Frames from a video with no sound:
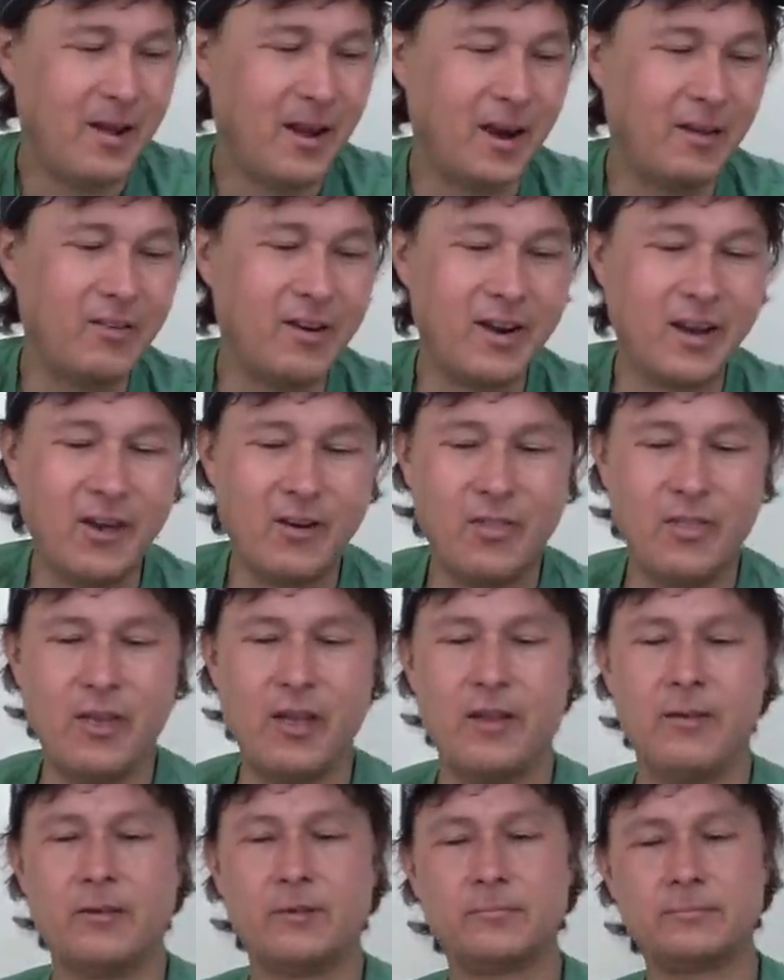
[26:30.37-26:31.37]
every now and
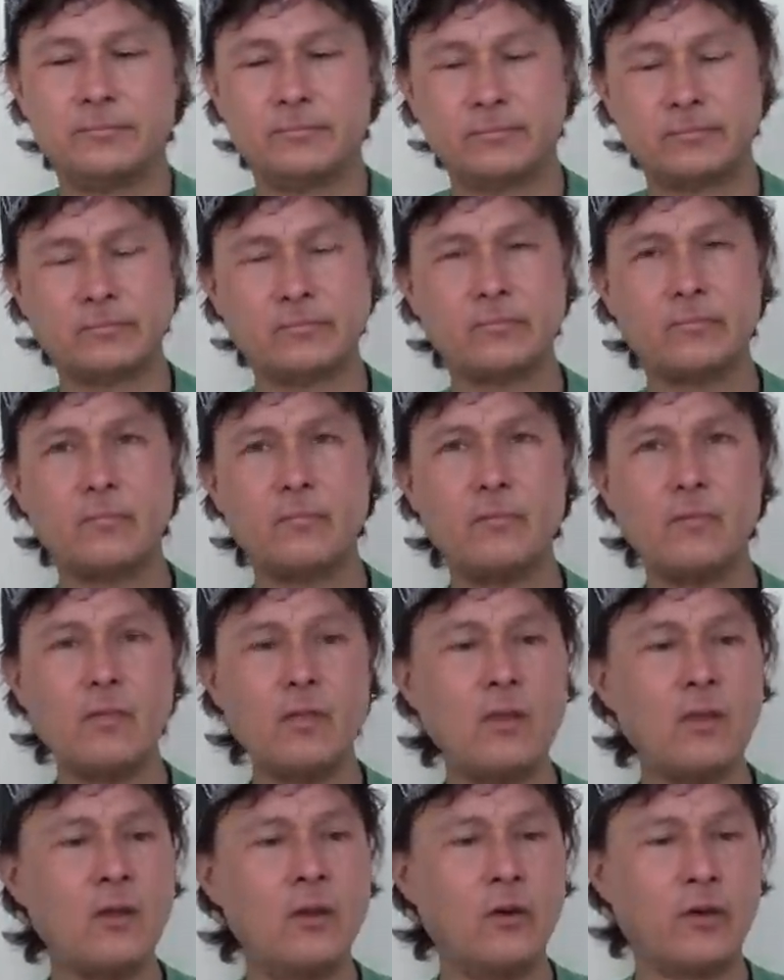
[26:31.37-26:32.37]
then.
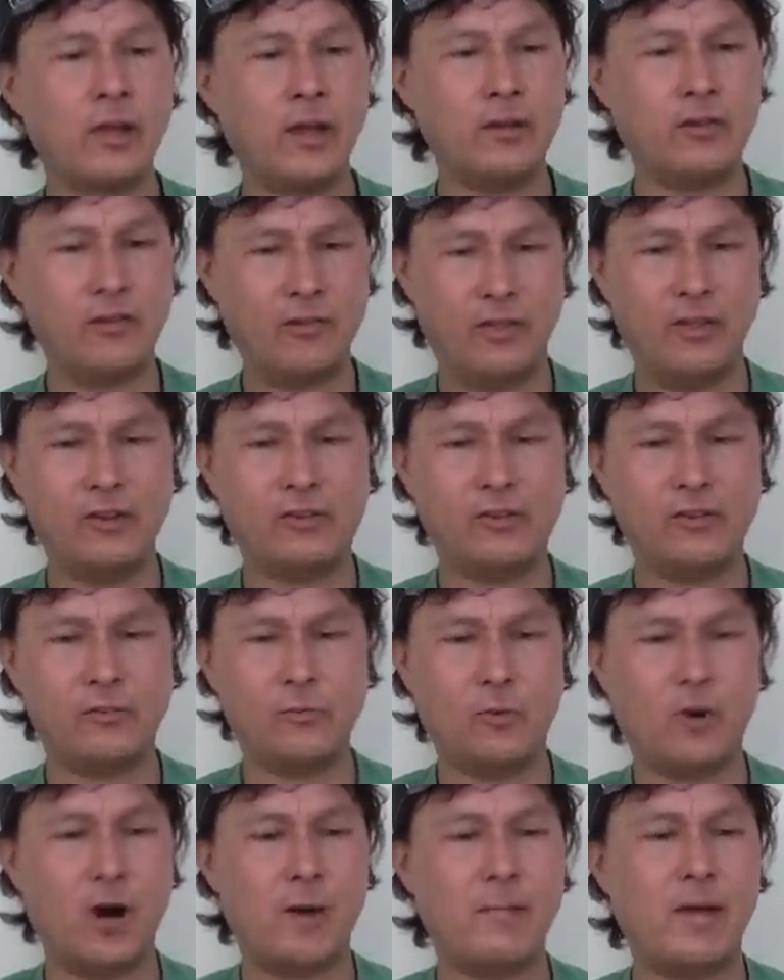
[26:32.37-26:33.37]
Okay, so this is
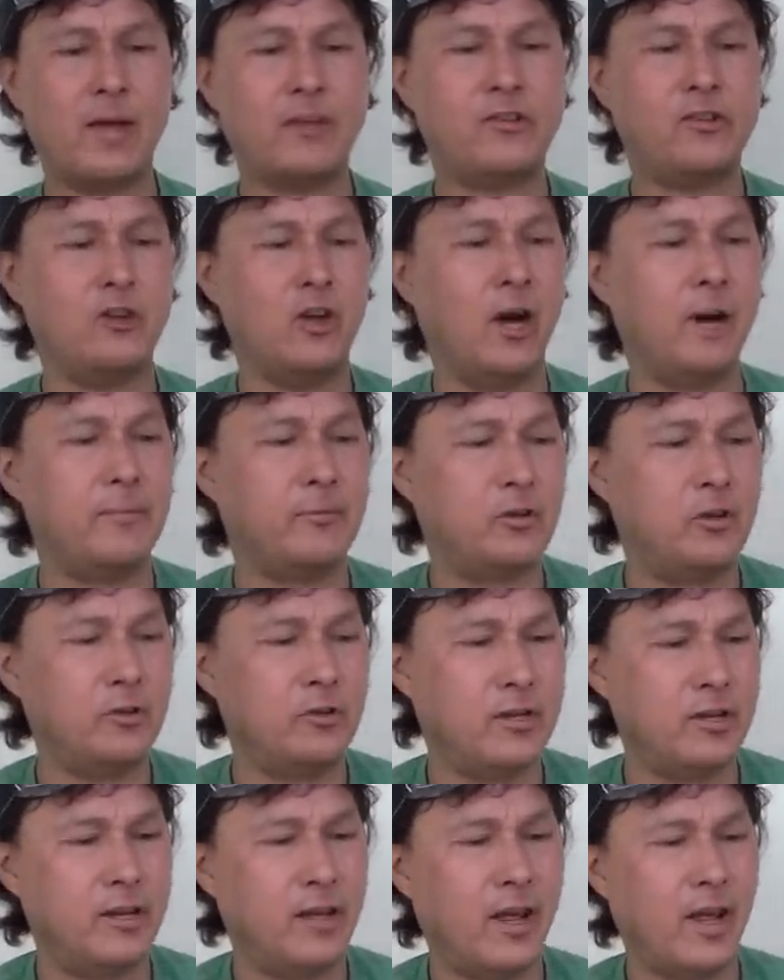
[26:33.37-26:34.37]
where I'm actually up to
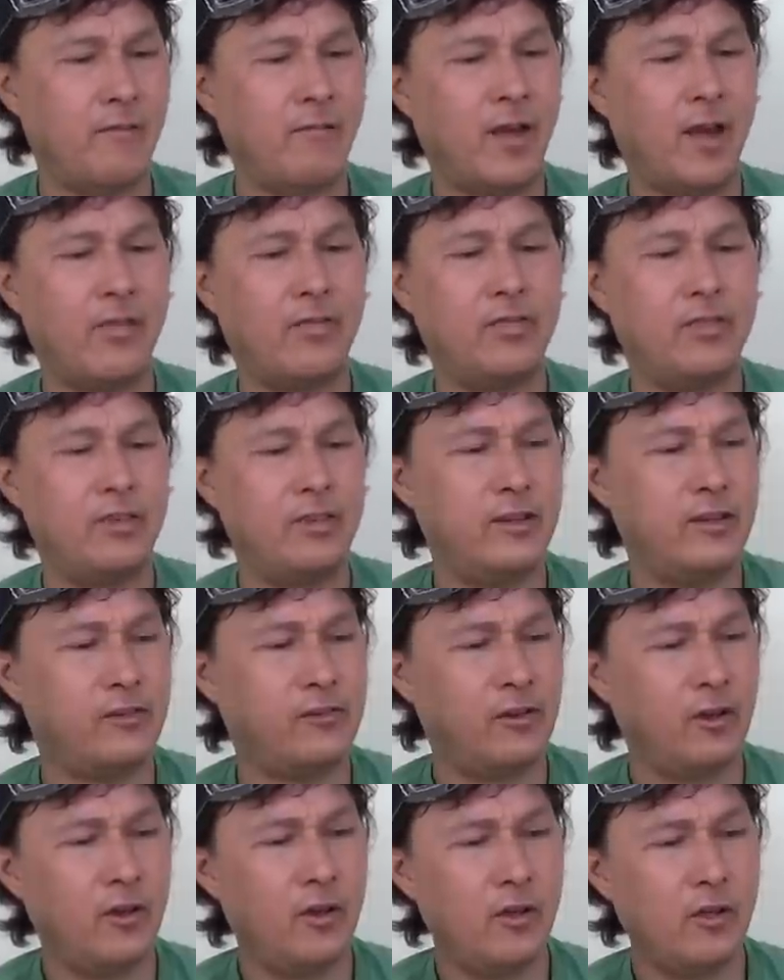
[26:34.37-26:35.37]
today. I've had
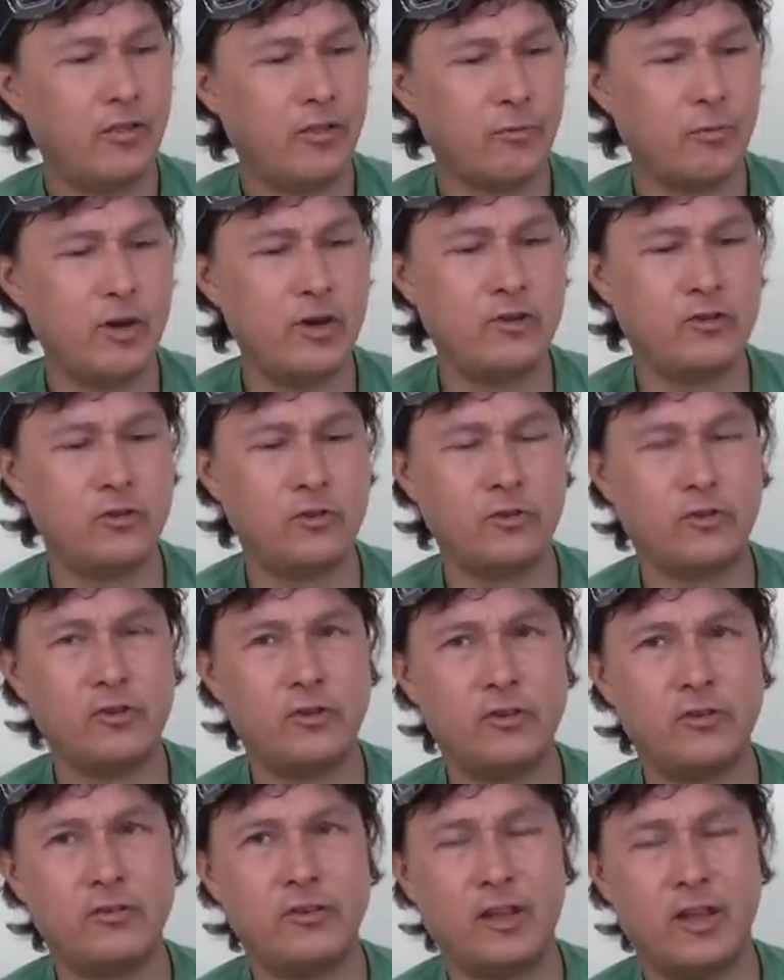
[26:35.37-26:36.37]
these three
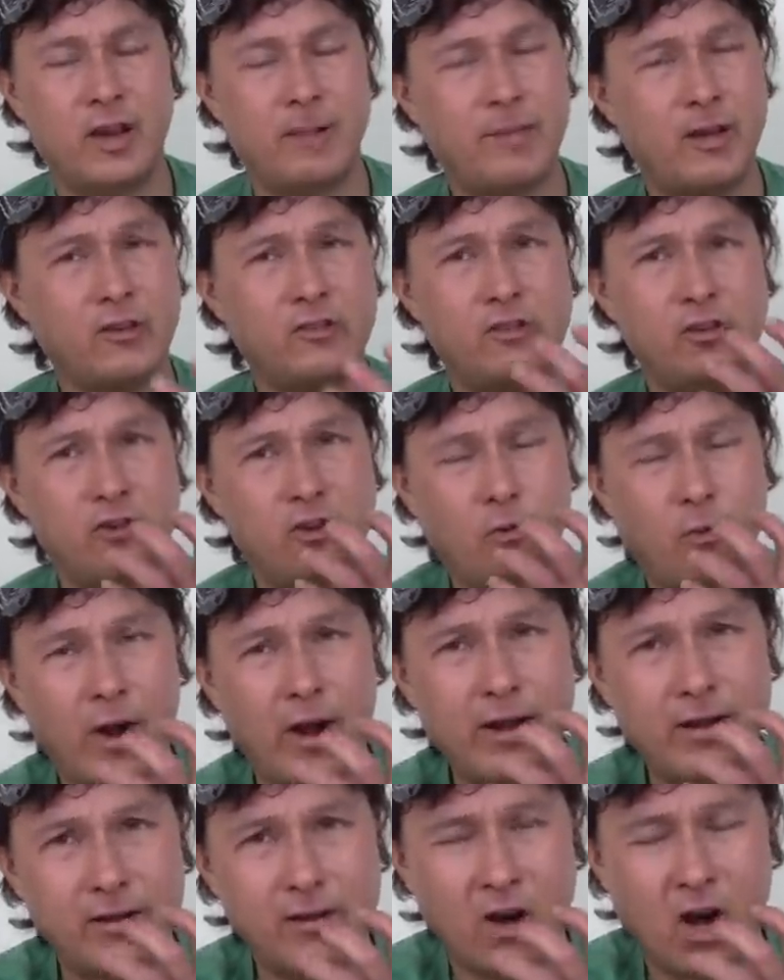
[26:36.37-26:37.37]
juices and I'm actually
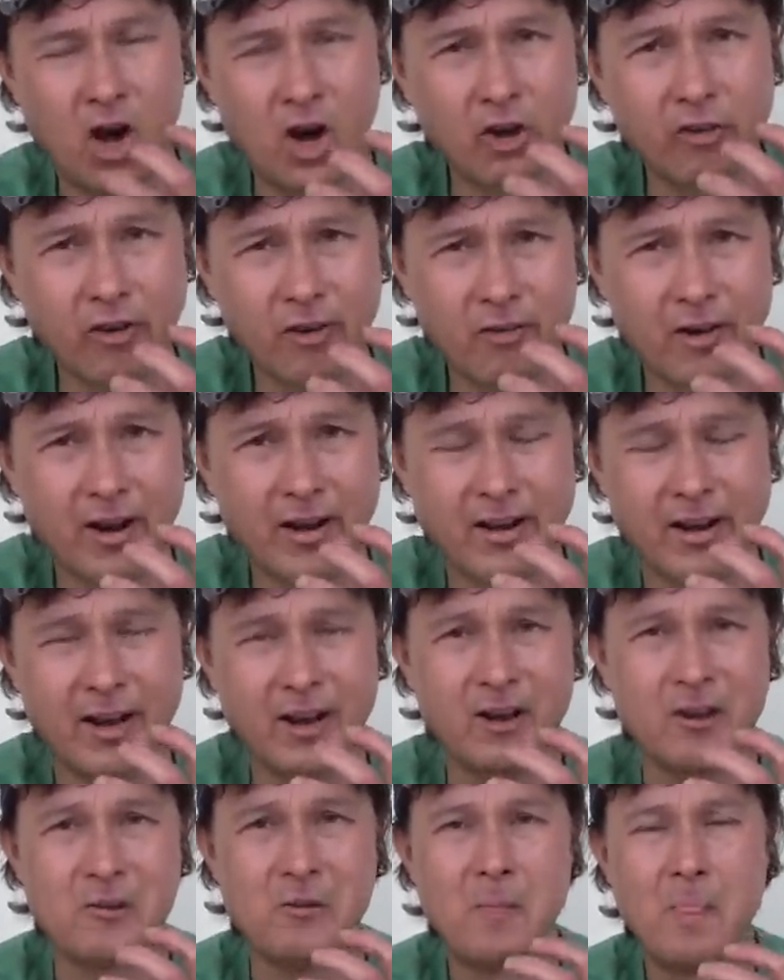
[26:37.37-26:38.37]
quite hungry right
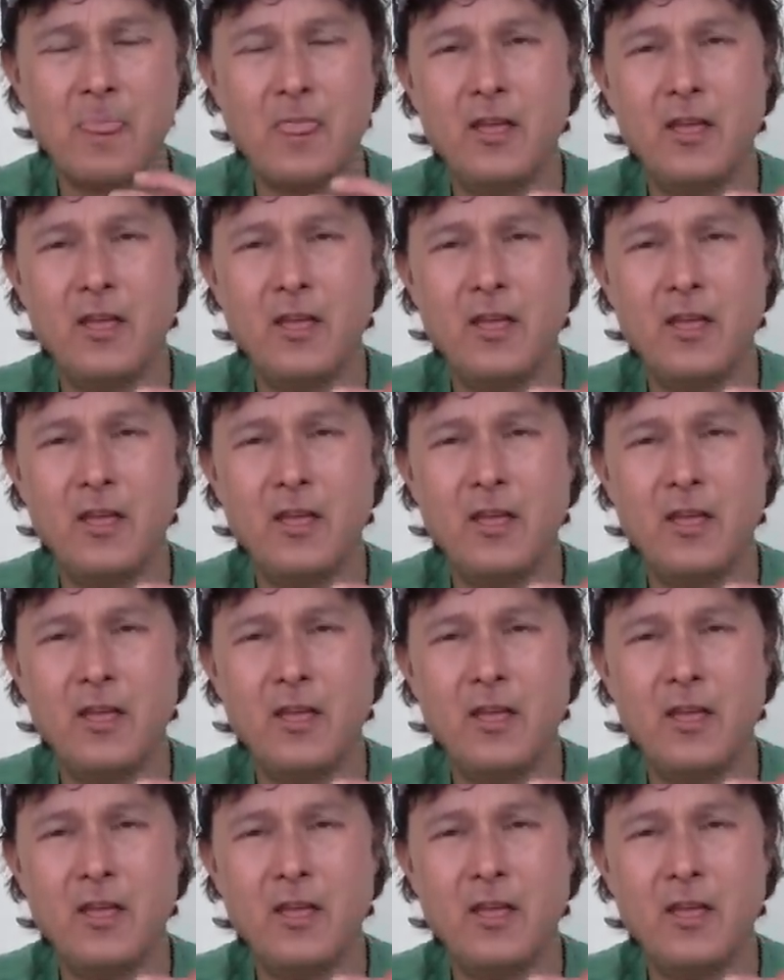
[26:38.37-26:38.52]
now.